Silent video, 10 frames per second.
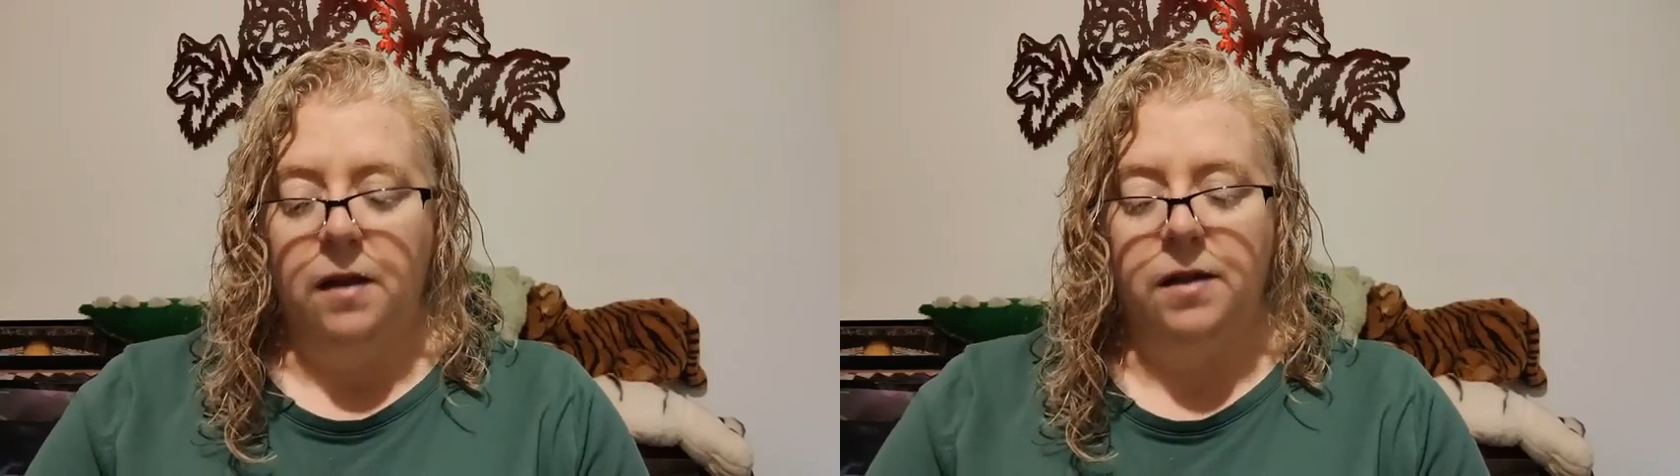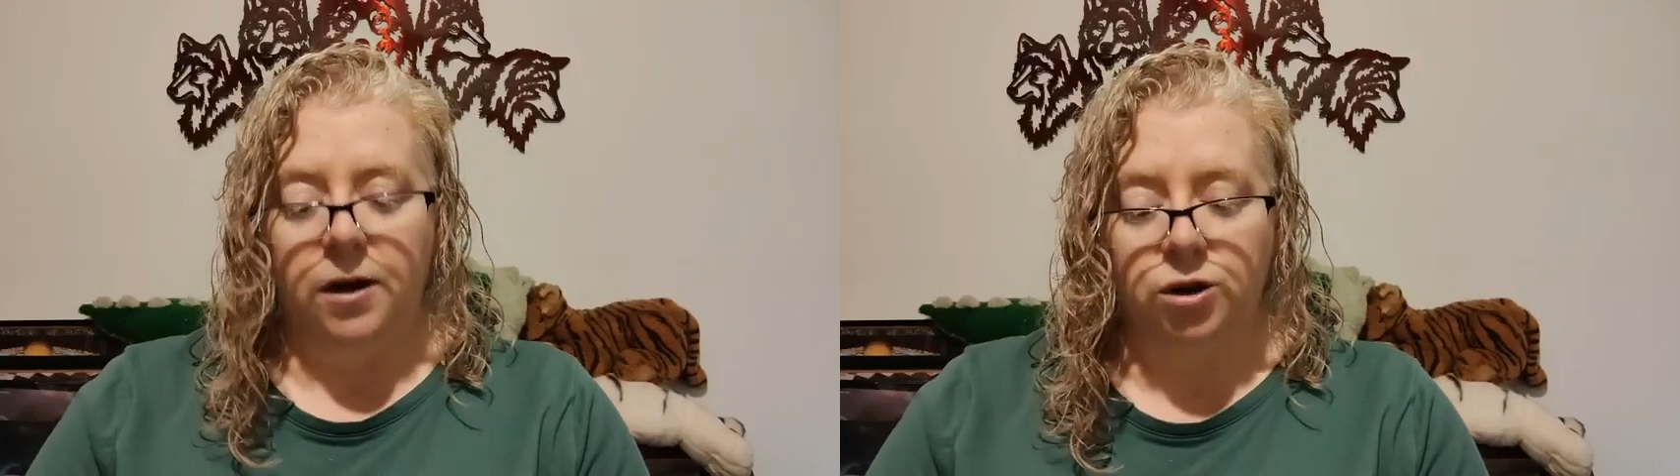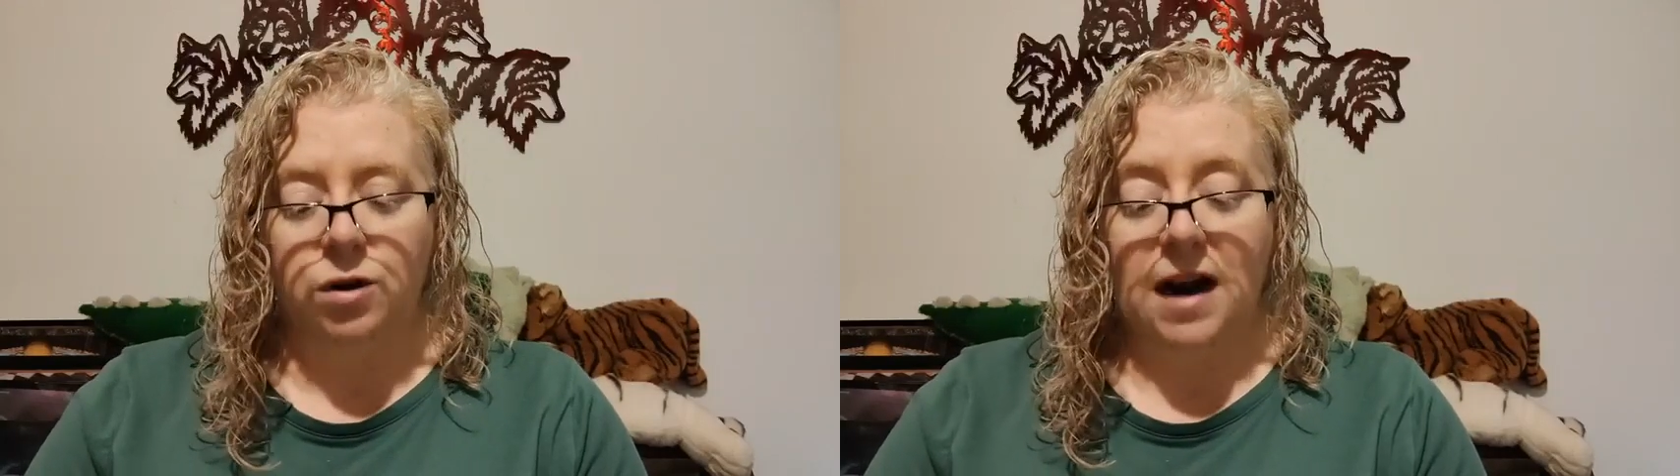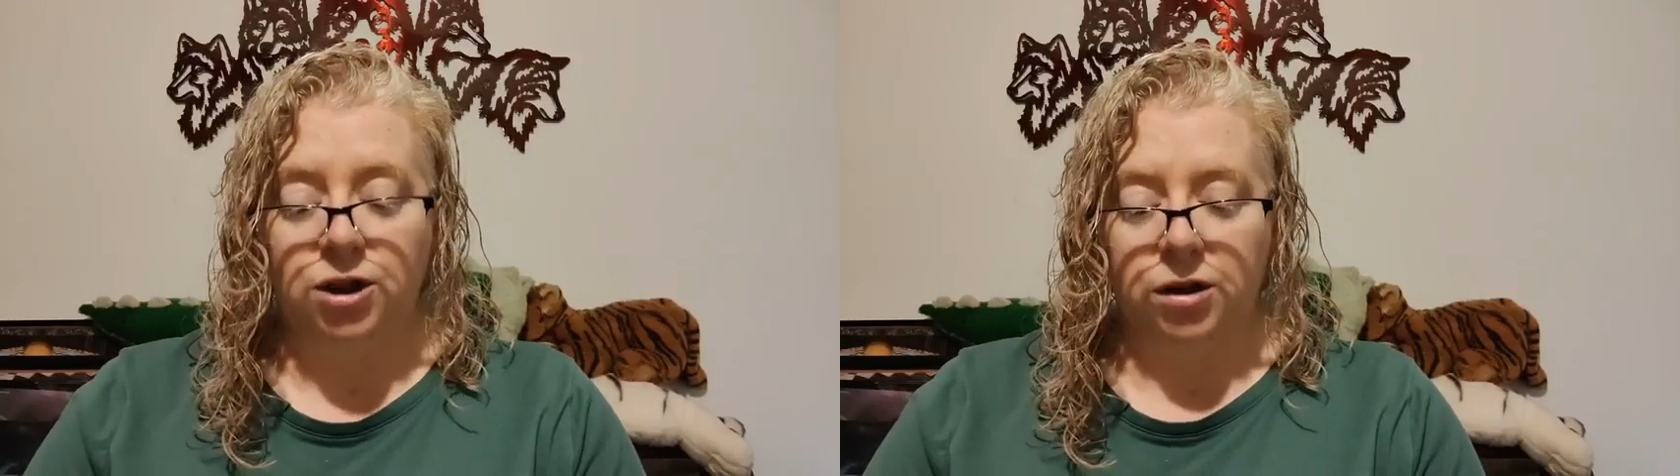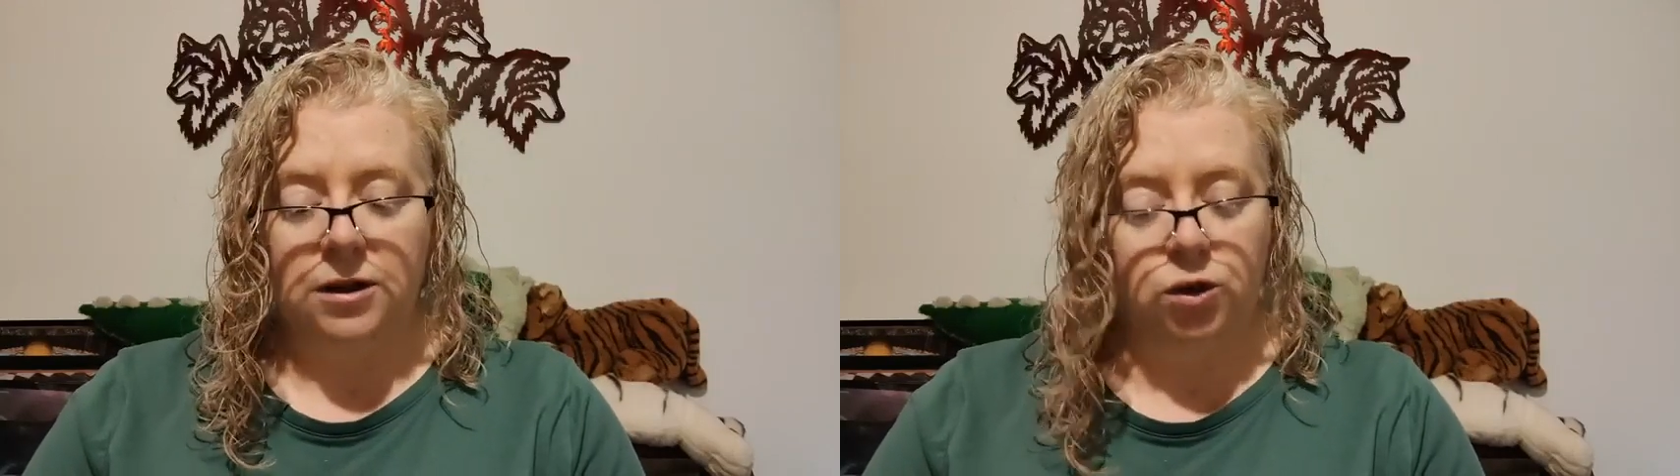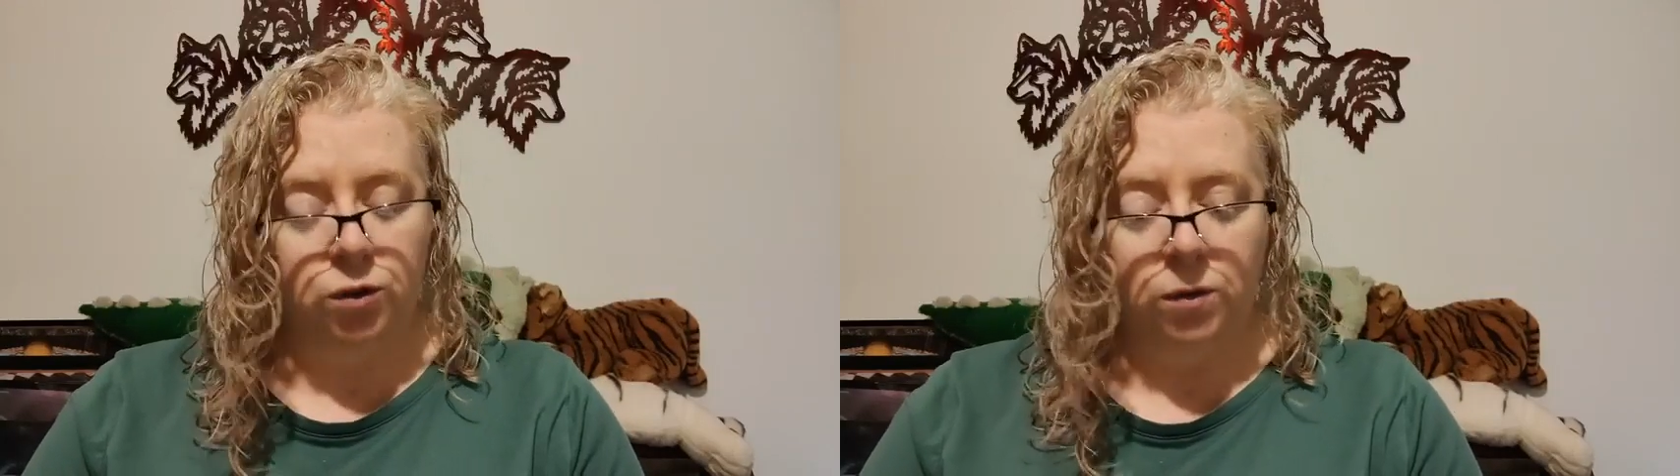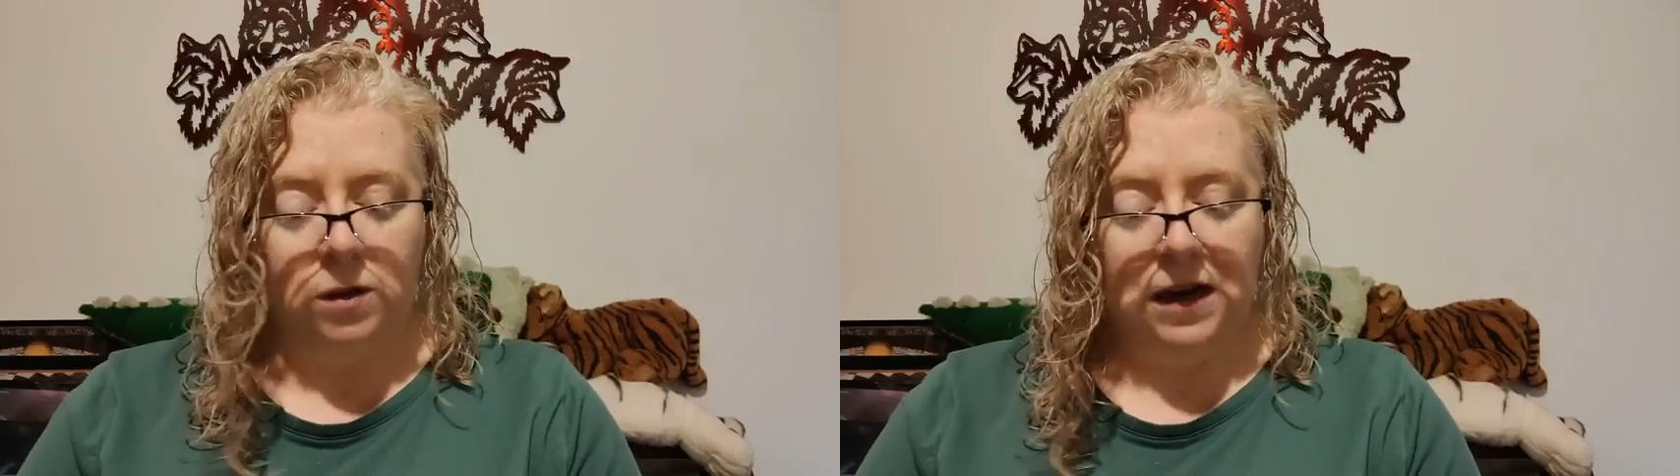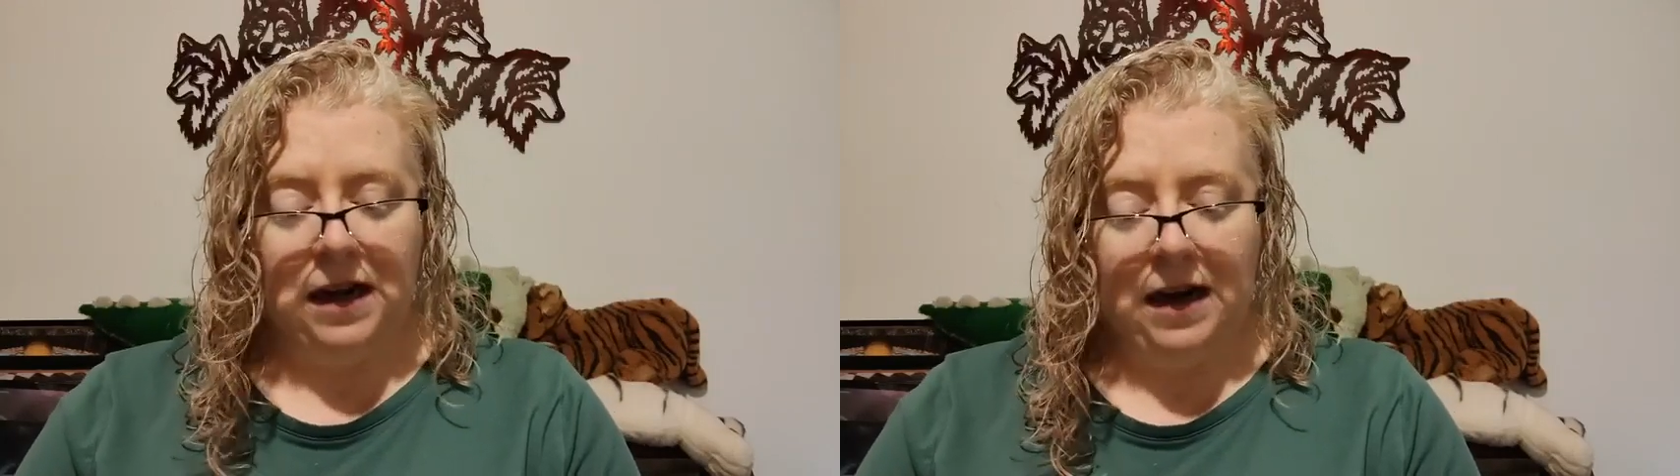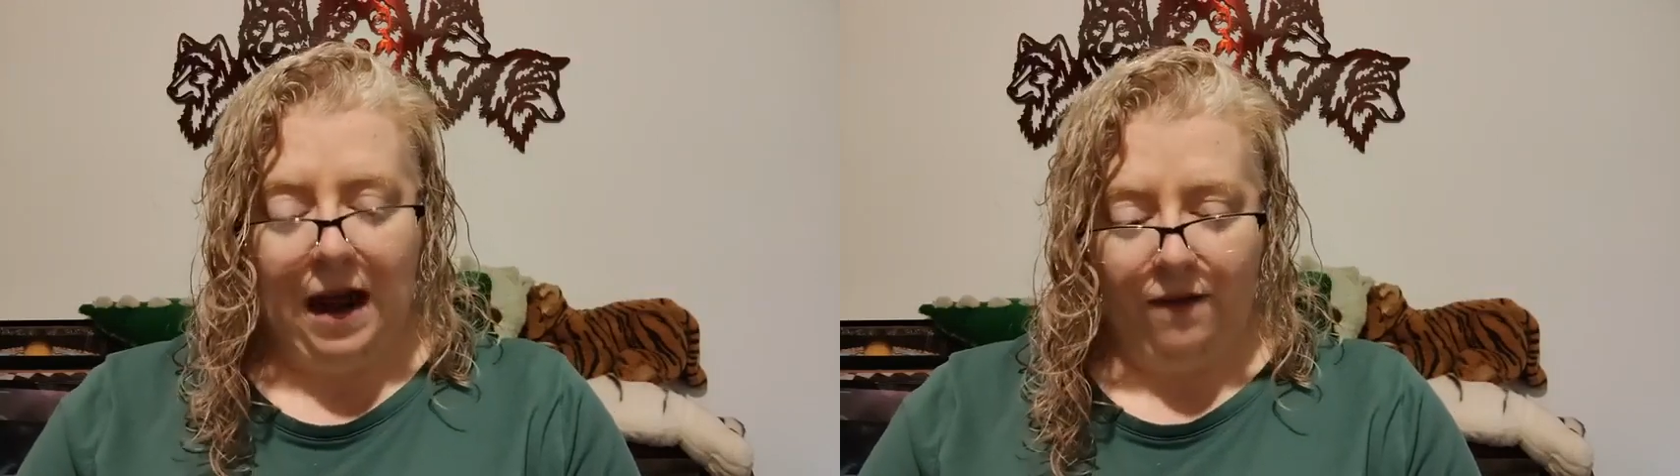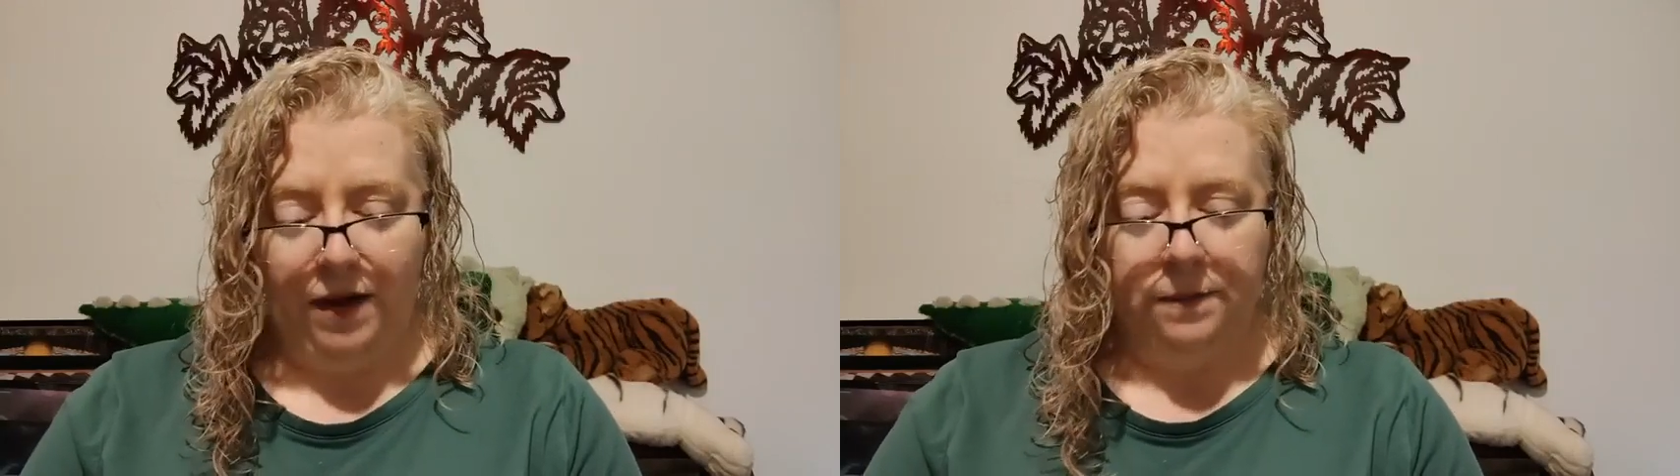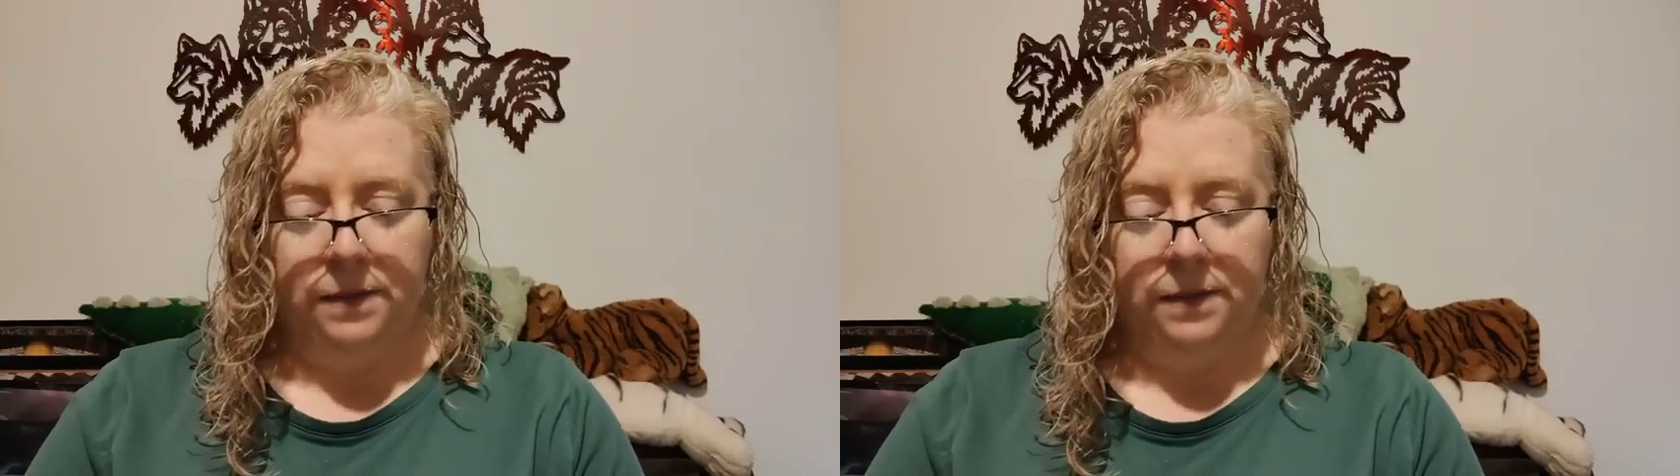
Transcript: Their treasure is truly in heaven.